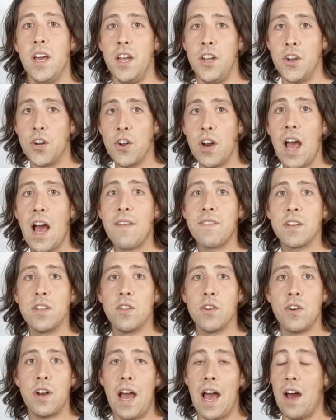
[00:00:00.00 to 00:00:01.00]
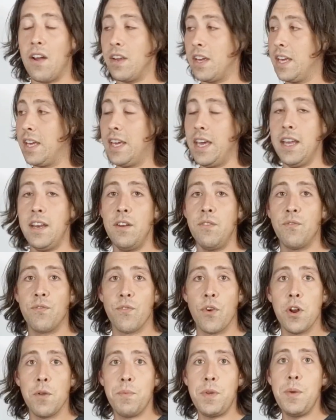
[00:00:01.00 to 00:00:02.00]
you're going to have to learn how to get in
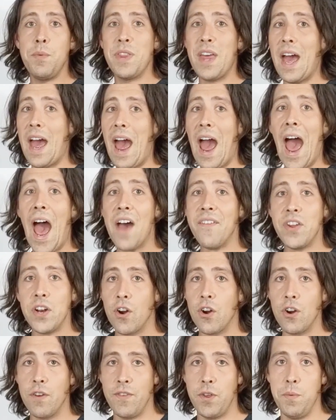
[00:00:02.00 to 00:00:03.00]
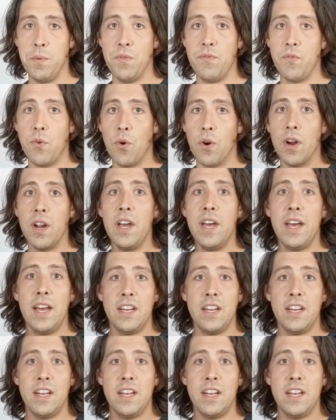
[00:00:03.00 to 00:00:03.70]
front of people that haven't heard of you before